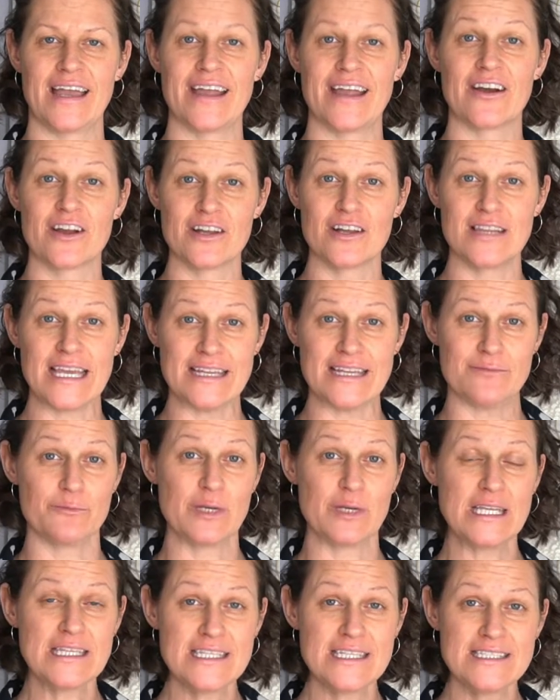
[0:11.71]
Dr. Layton
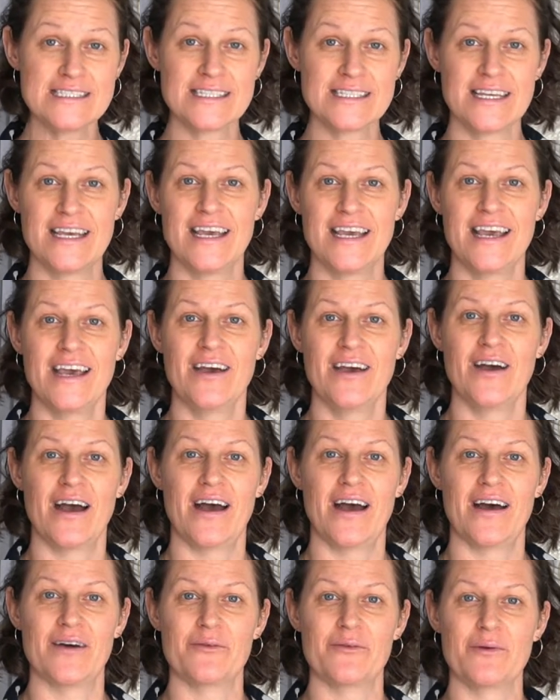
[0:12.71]
Weiland
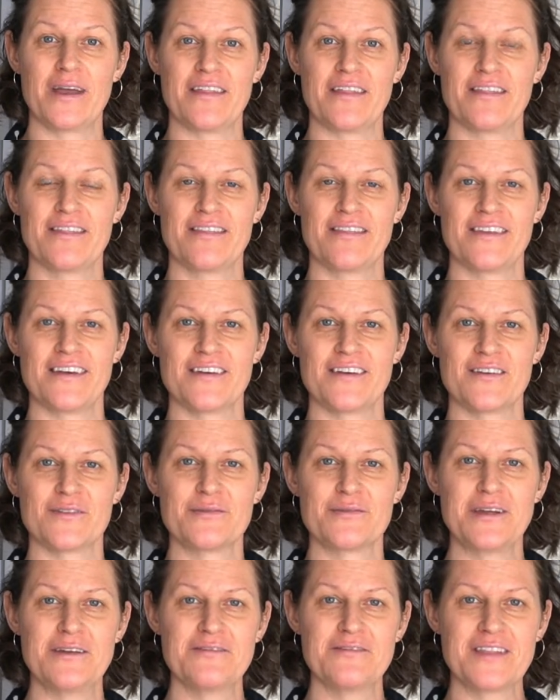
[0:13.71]
with the
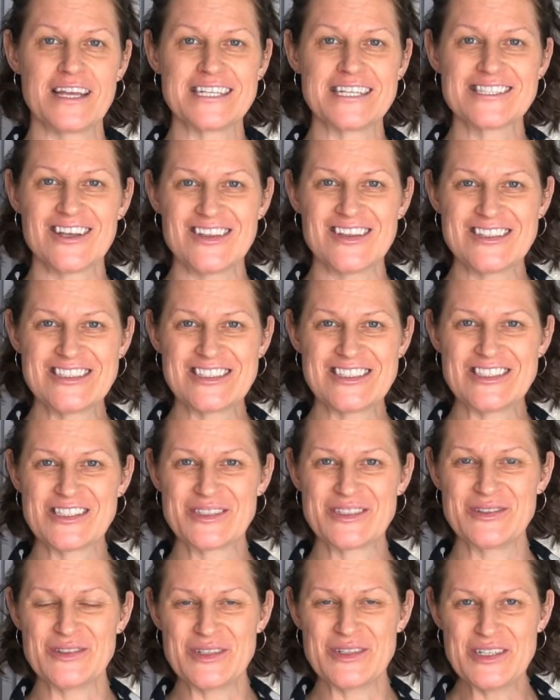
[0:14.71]
Reflexology
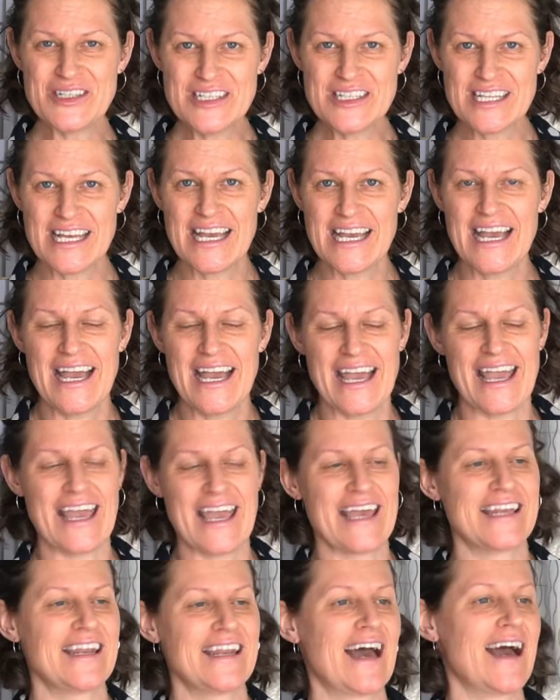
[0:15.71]
School,
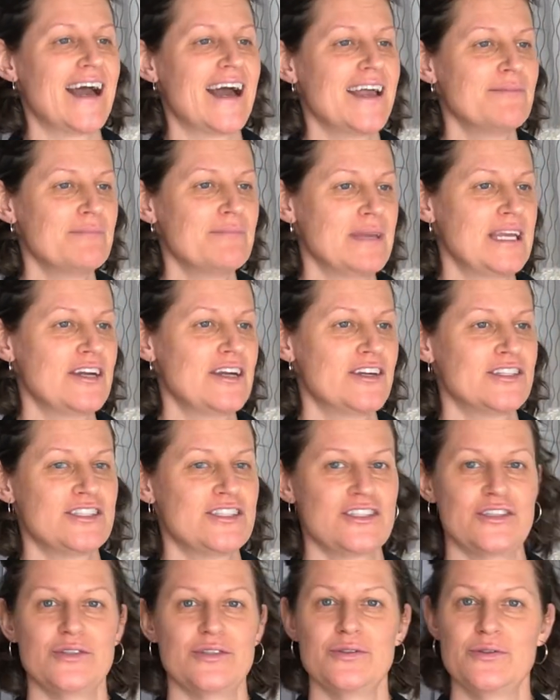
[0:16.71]
and I'm here
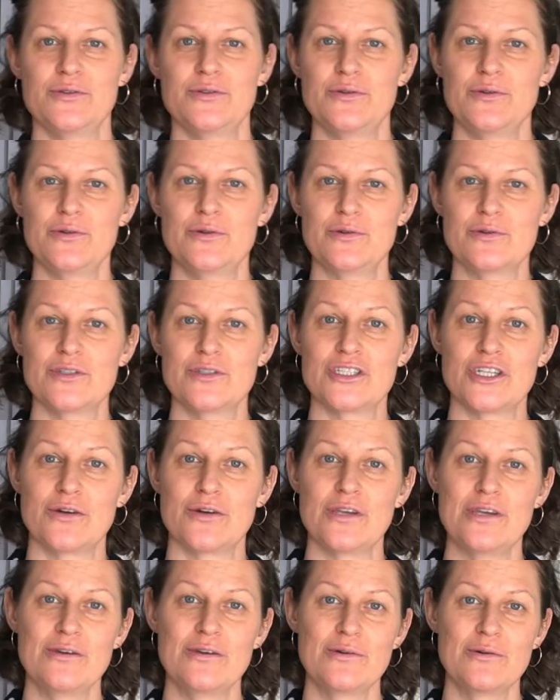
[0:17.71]
to show
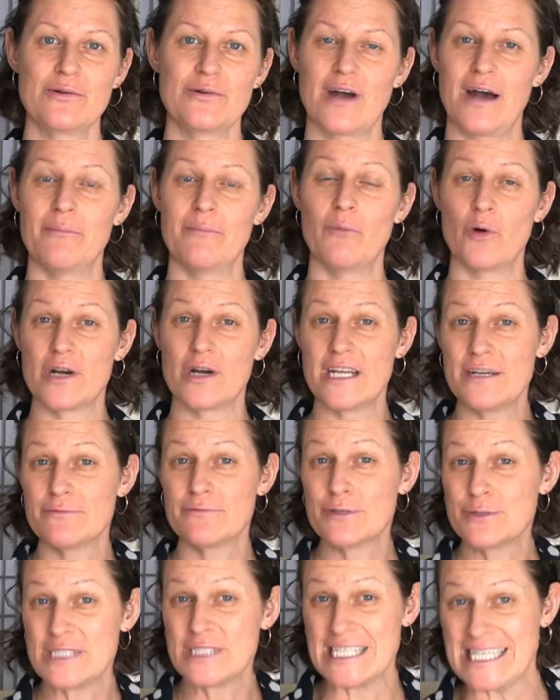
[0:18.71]
you a morning
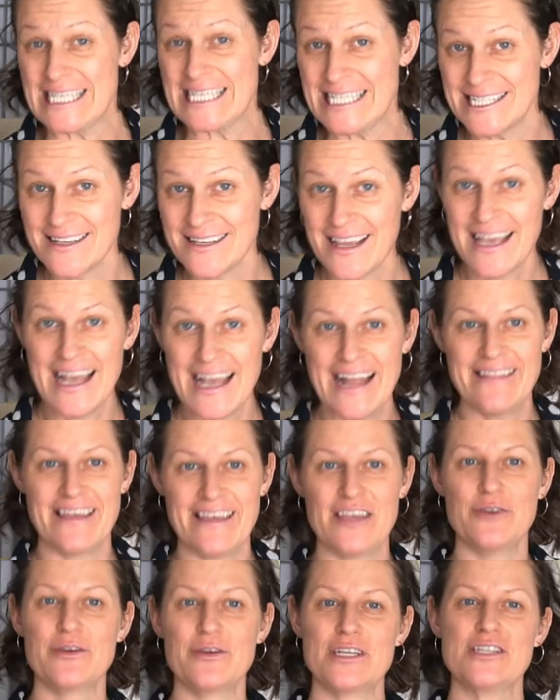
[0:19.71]
routine that
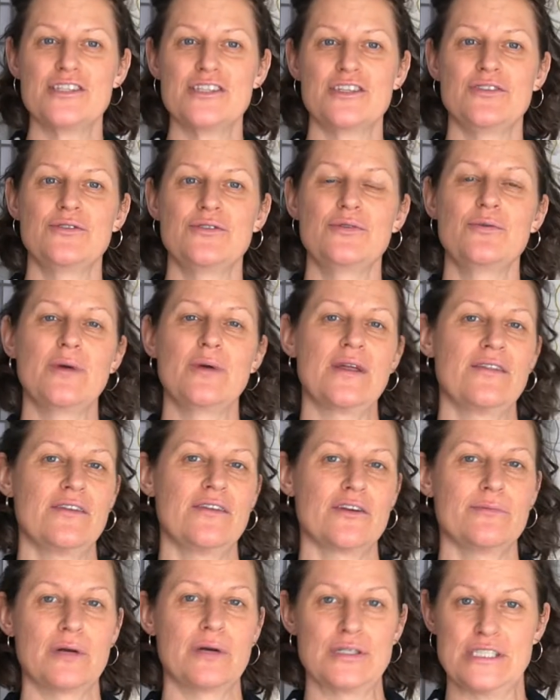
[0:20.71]
you can do with
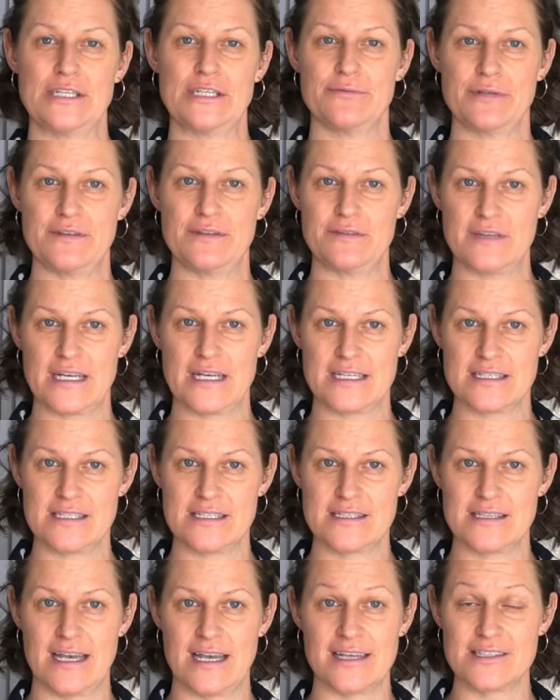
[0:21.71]
your
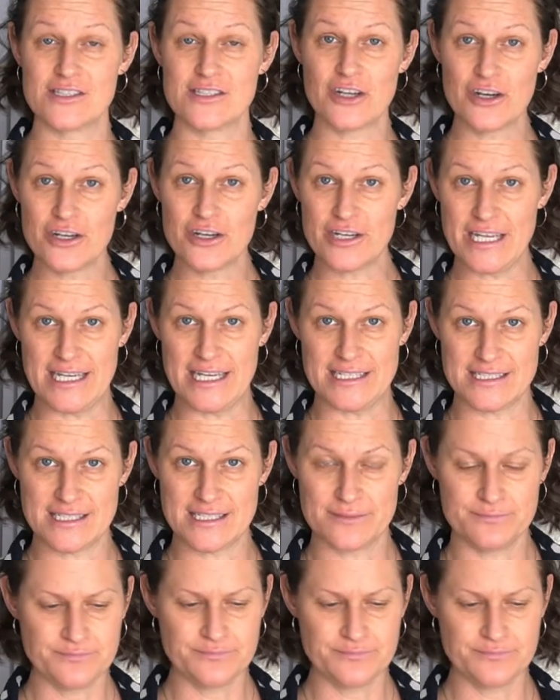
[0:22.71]
multi-reflex starter kit.